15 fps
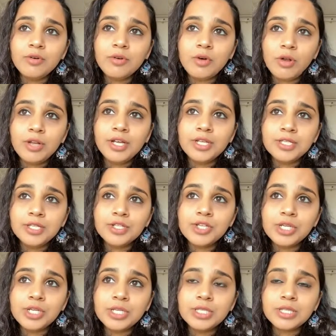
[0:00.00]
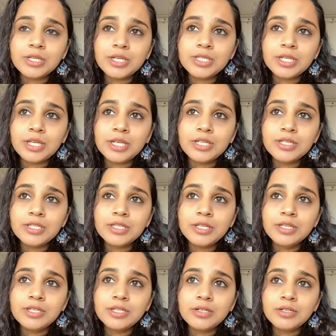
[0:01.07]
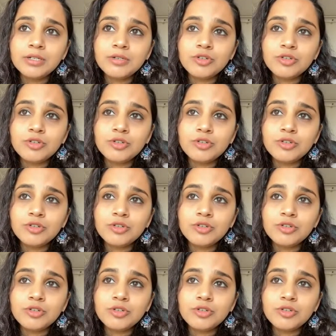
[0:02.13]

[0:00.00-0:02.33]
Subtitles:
colonization is a